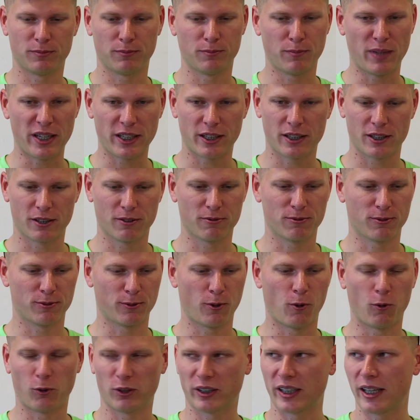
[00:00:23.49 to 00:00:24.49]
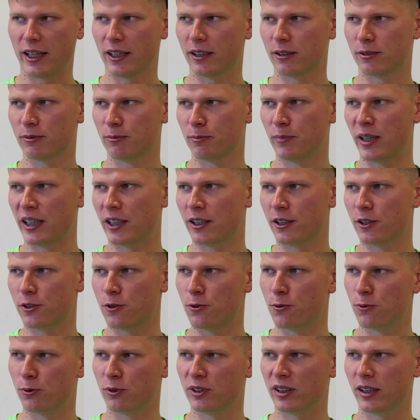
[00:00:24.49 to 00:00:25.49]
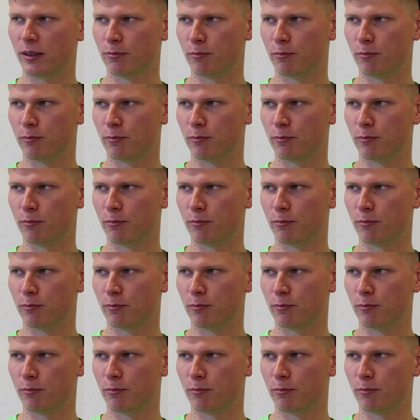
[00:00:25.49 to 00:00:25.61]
making the whole thing, making new